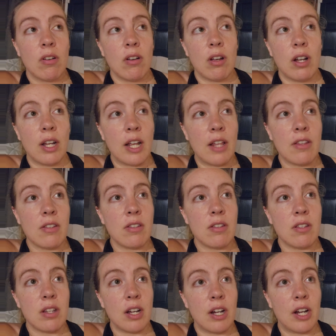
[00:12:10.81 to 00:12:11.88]
And again, this
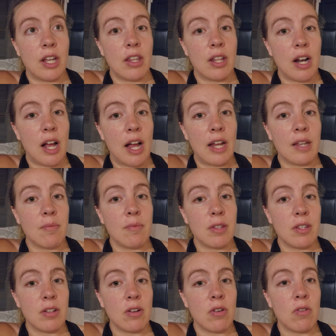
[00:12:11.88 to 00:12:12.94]
is an area that I am
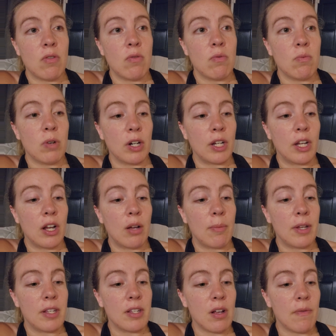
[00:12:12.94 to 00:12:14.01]
still working on
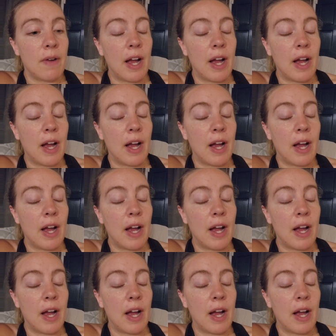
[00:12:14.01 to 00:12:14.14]
myself.